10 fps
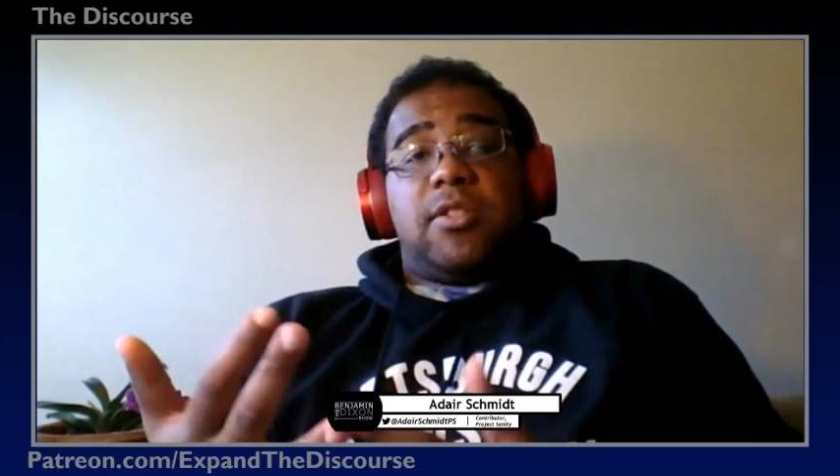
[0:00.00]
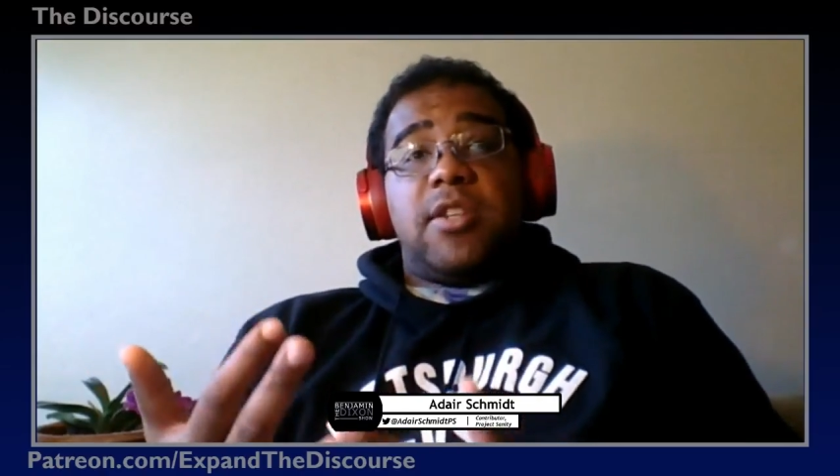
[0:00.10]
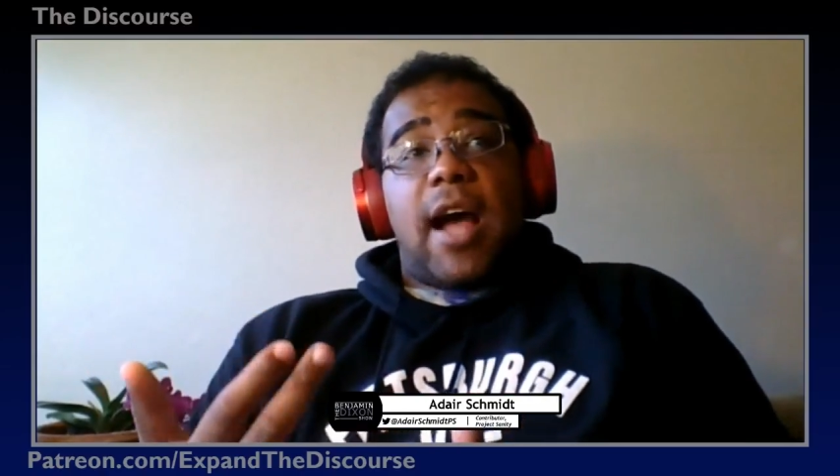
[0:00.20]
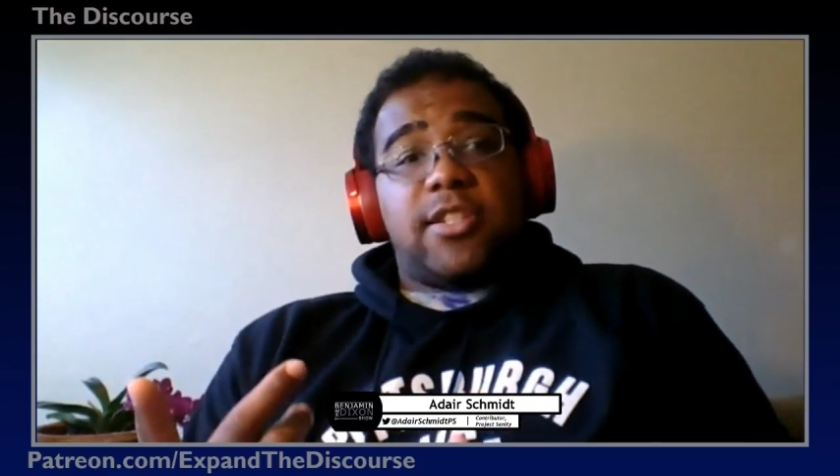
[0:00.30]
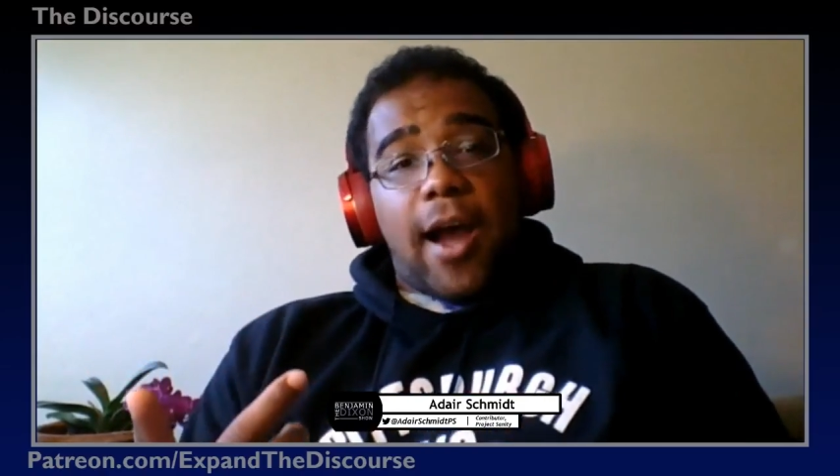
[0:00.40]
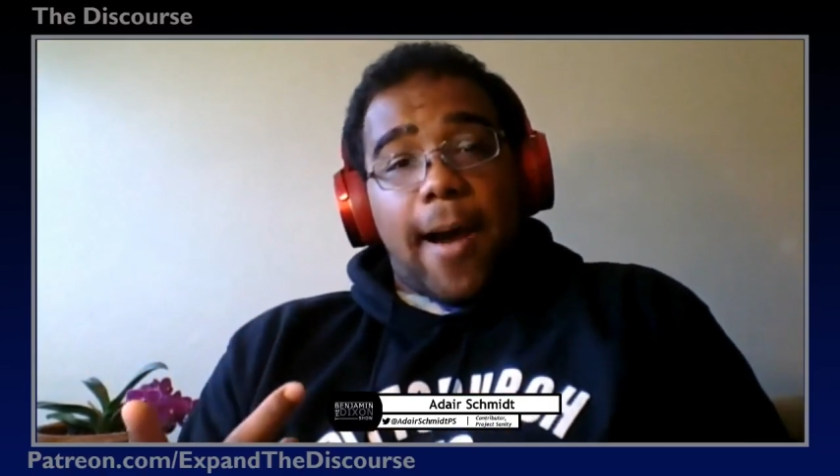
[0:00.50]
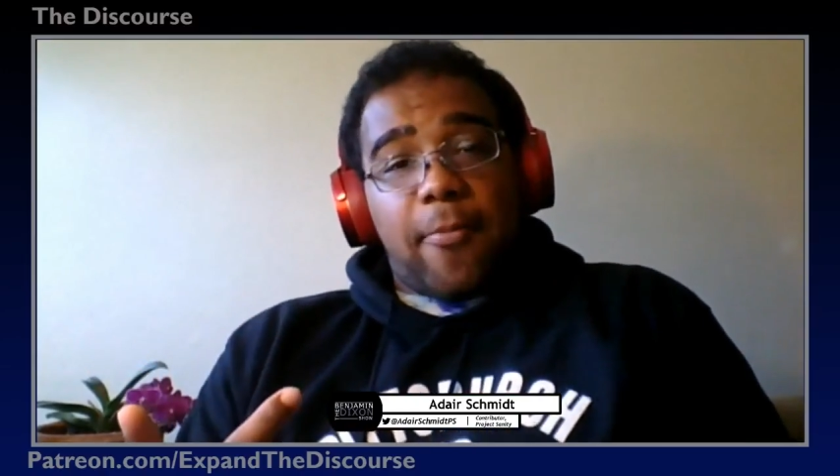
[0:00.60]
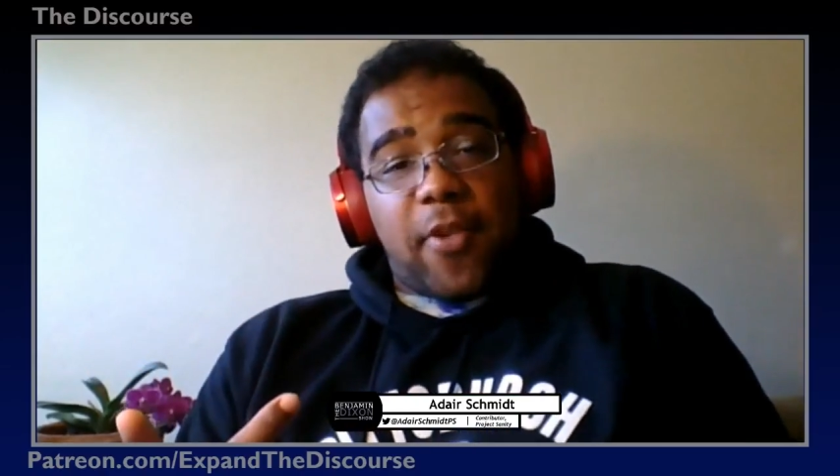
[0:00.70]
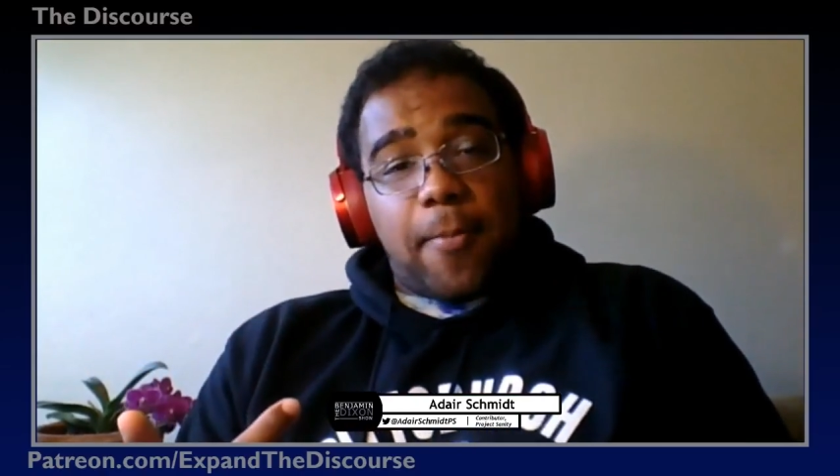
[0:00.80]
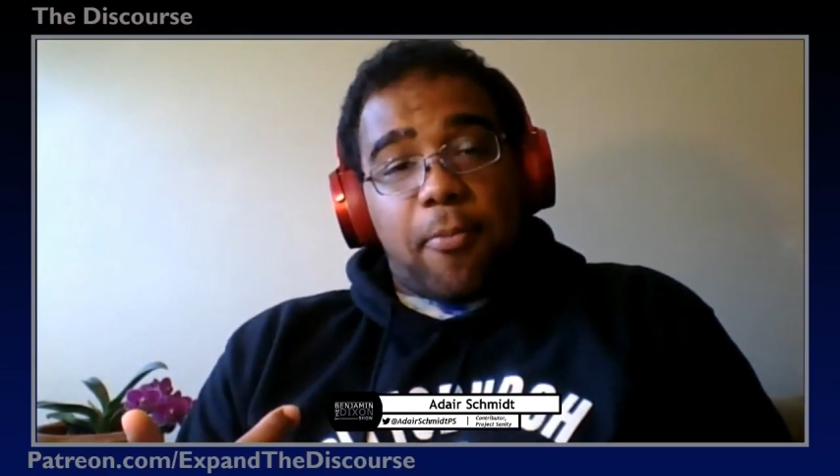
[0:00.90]
There's not
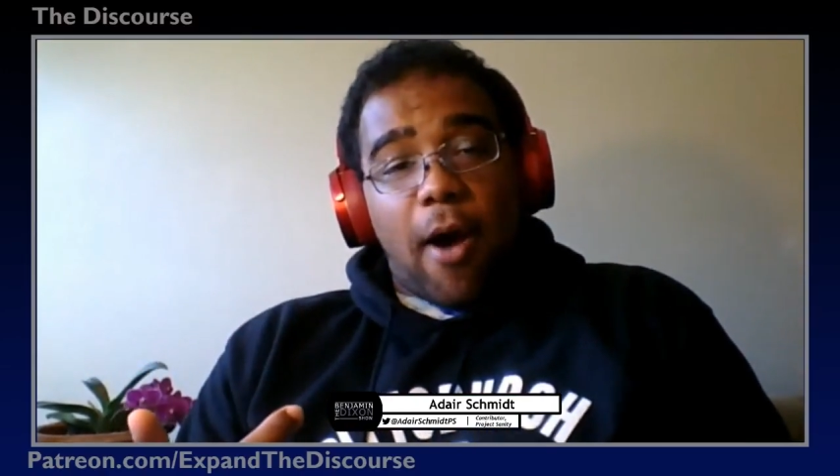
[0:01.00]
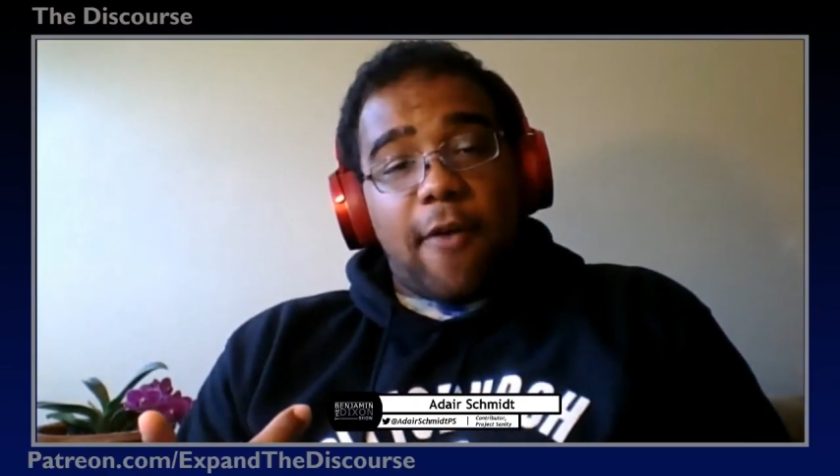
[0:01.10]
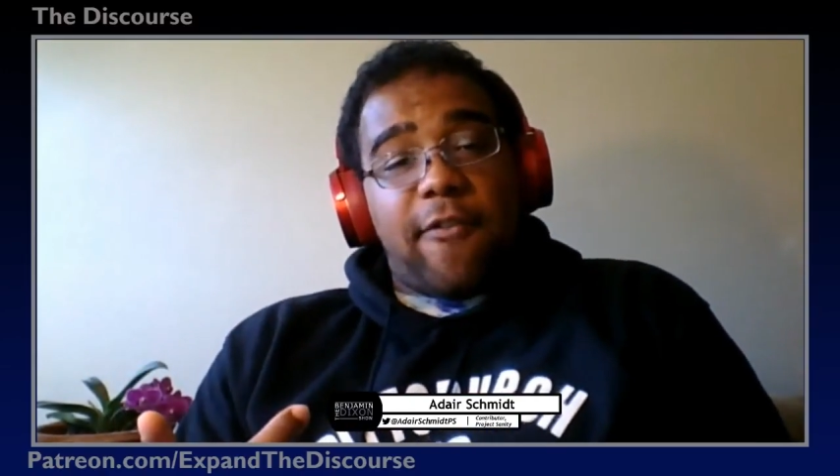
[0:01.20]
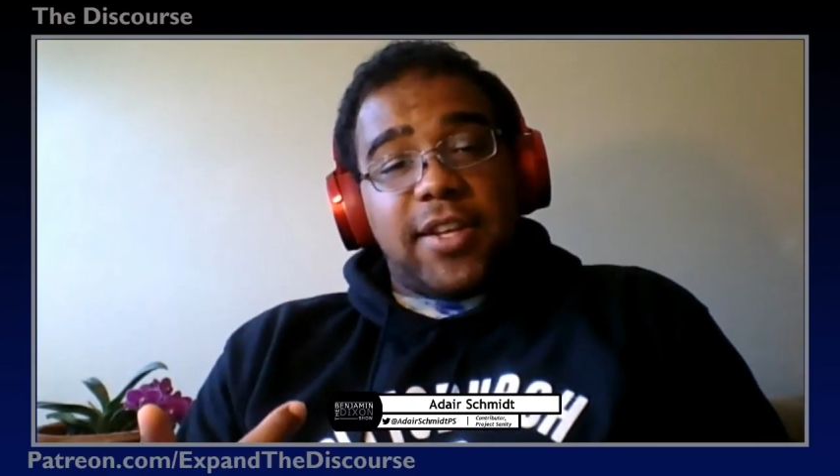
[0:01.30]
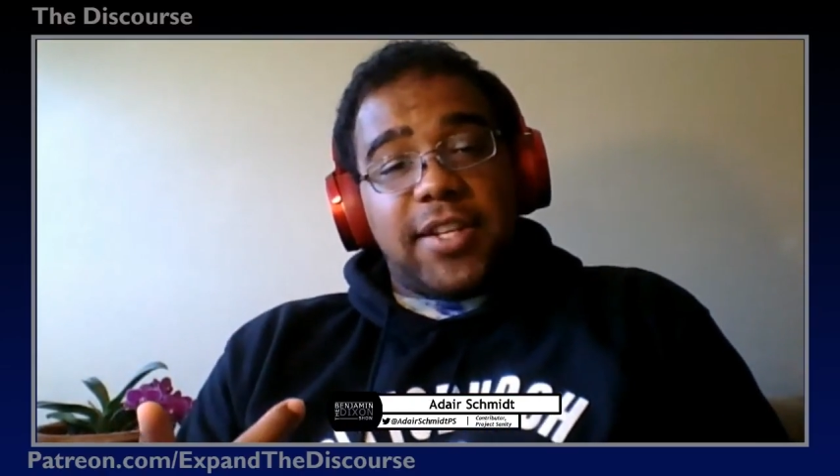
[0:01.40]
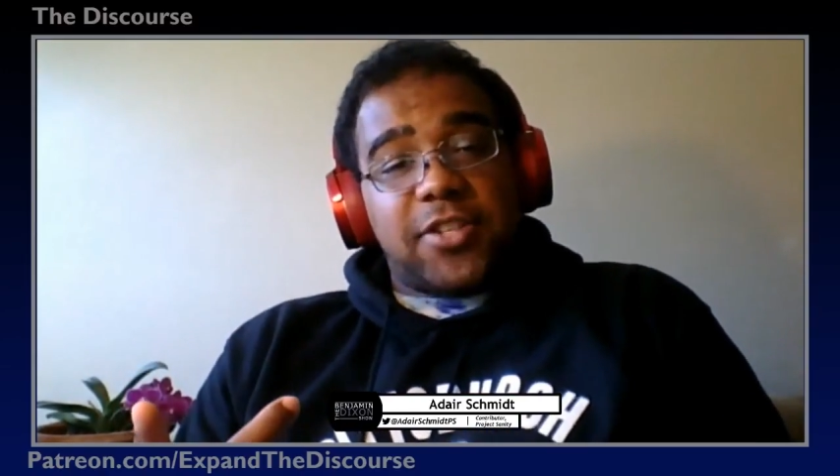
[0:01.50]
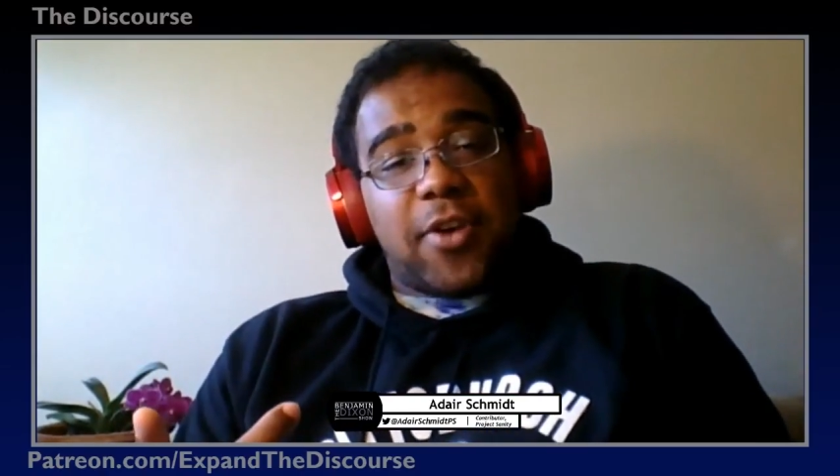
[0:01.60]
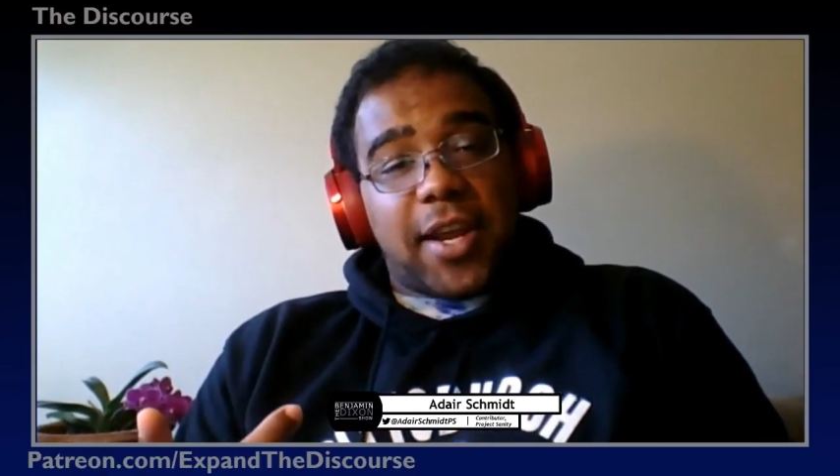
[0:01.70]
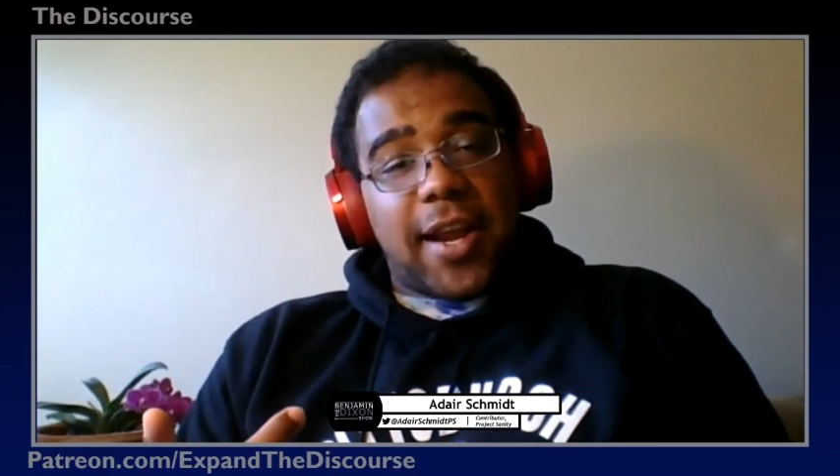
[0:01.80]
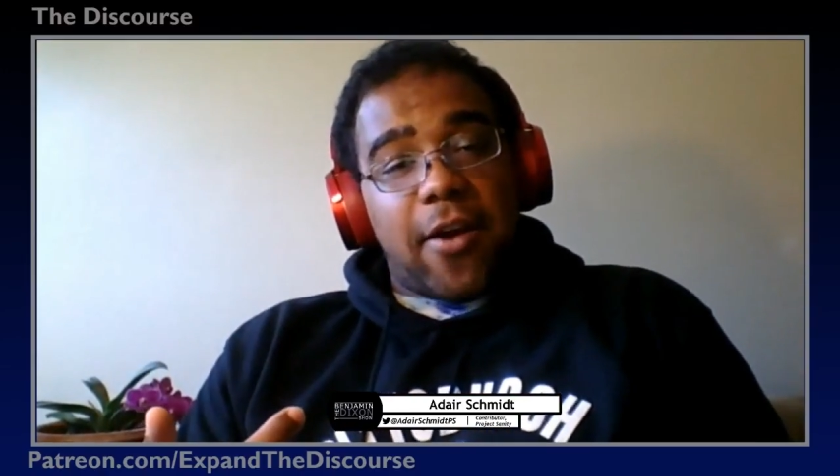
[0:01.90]
jobs in
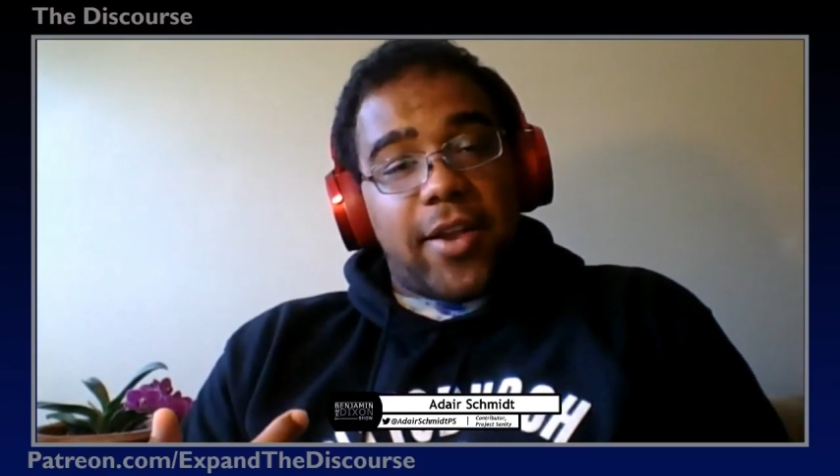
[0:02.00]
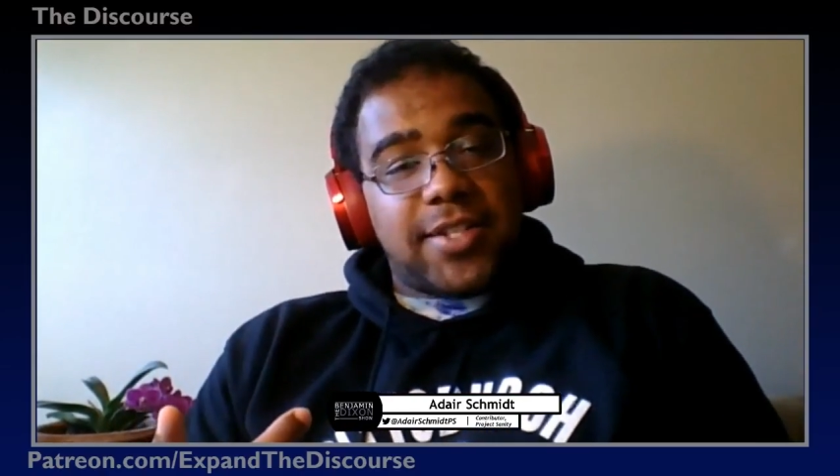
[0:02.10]
poverty-stricken